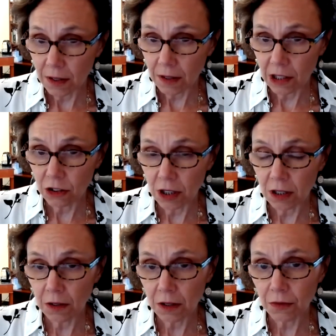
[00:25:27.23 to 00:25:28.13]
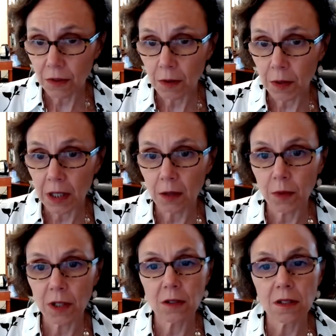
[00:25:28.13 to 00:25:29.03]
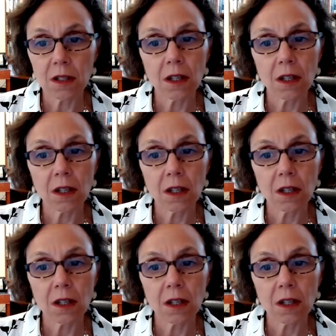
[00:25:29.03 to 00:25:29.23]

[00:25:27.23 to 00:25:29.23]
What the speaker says: USG going forward, and where do you see